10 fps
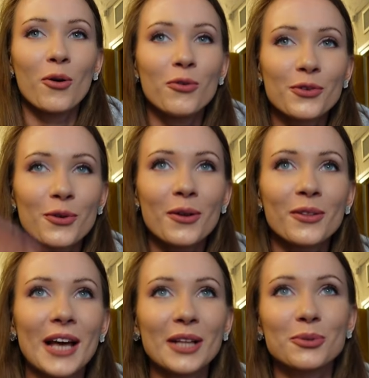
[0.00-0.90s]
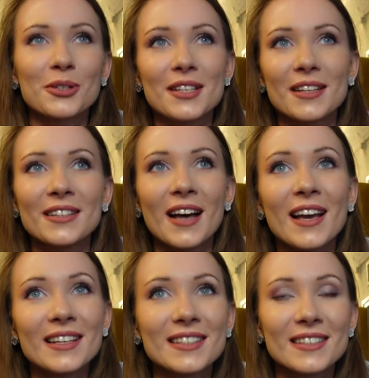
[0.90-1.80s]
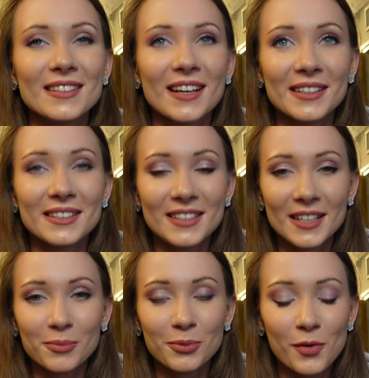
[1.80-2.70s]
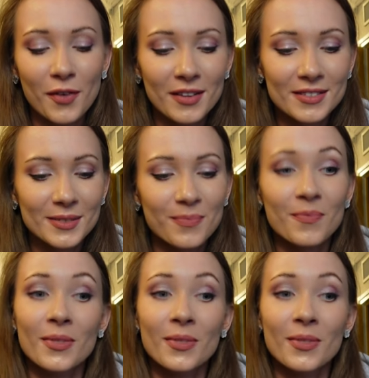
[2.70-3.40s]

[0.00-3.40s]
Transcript: Overall, that was a nice, nice day in Provence.